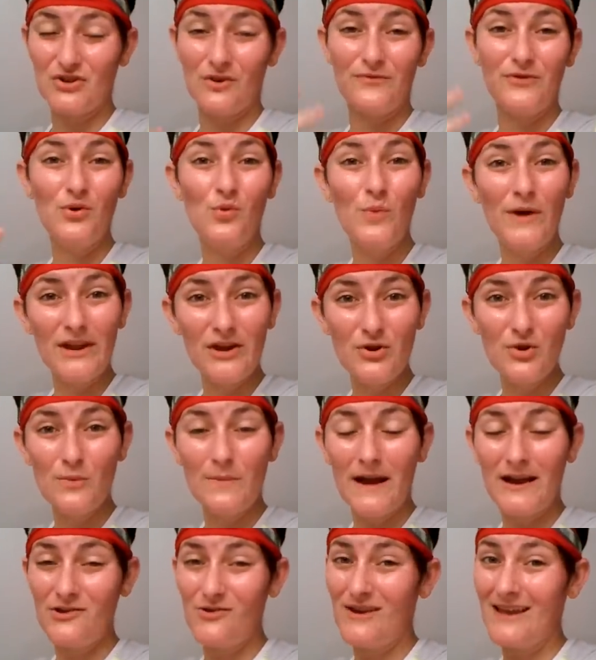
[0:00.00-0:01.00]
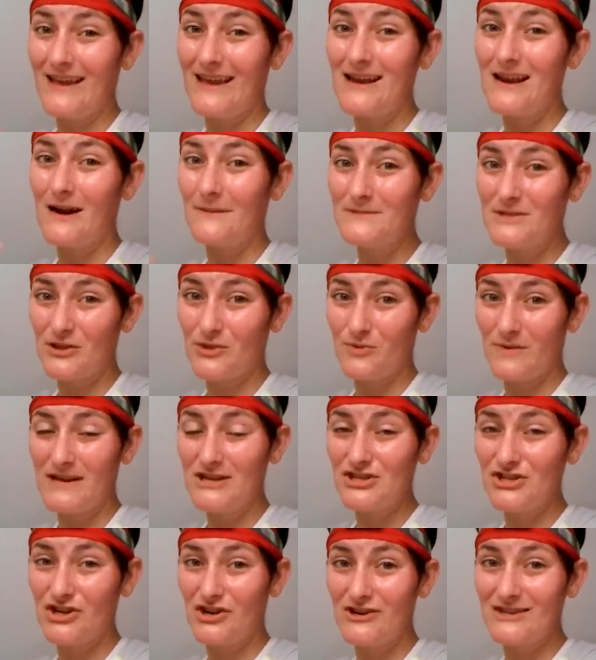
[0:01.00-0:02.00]
So if you win a coupon, you can get up to 3
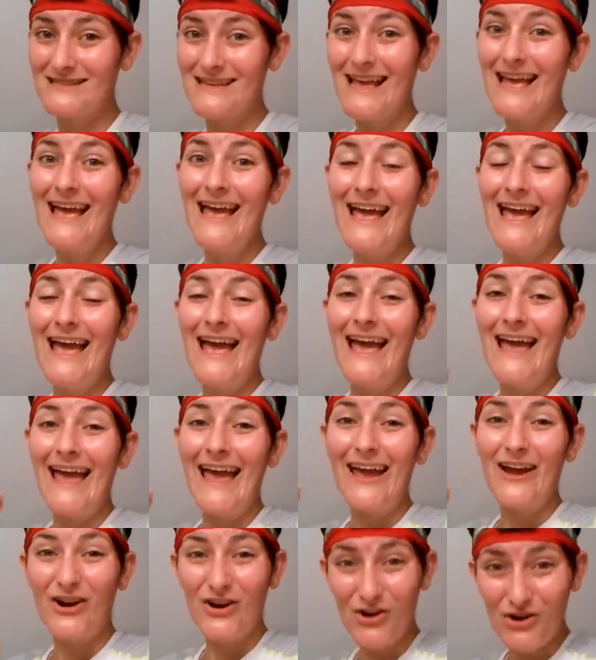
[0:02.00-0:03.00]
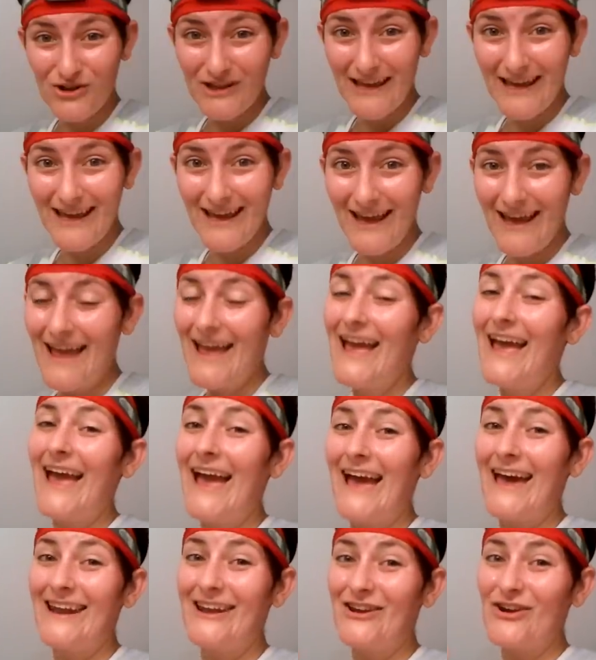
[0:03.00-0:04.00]
shirts early
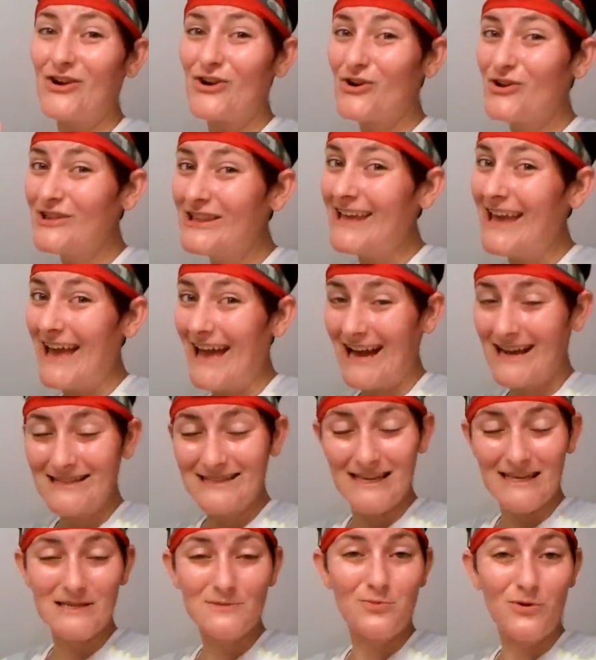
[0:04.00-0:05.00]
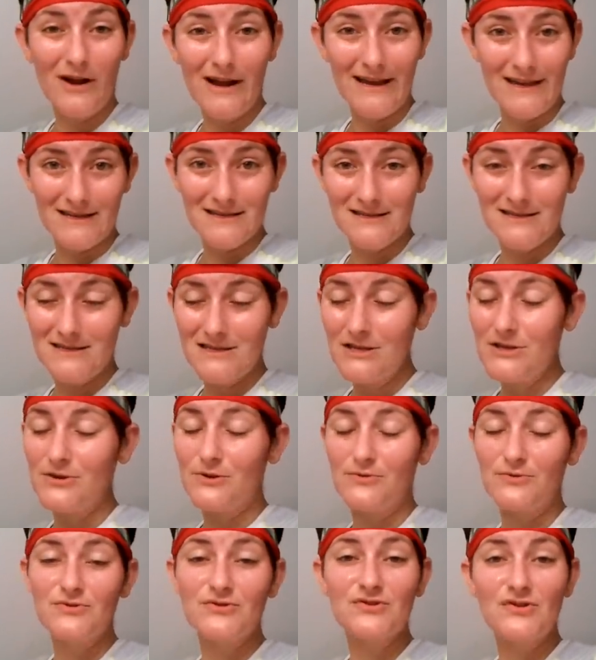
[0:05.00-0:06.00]
at an early access price
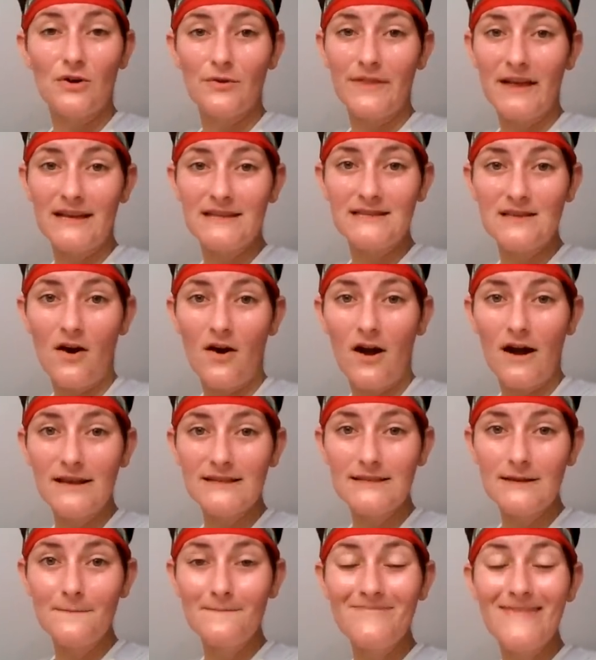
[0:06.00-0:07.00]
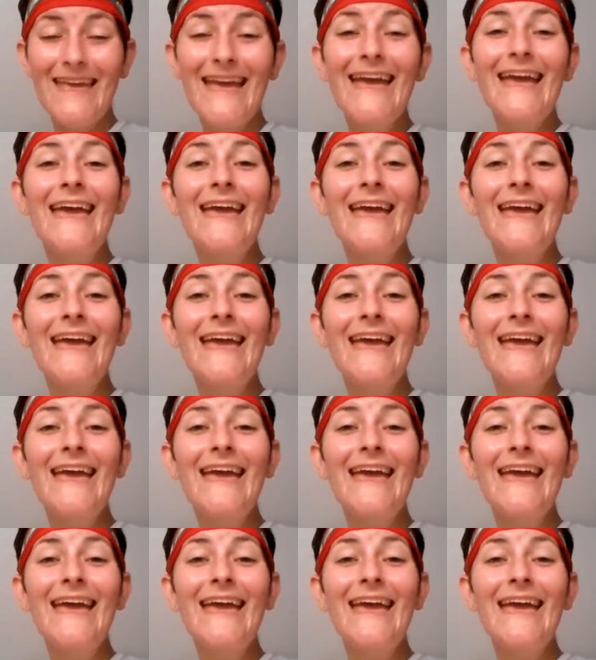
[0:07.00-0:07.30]
too. So that's awesome.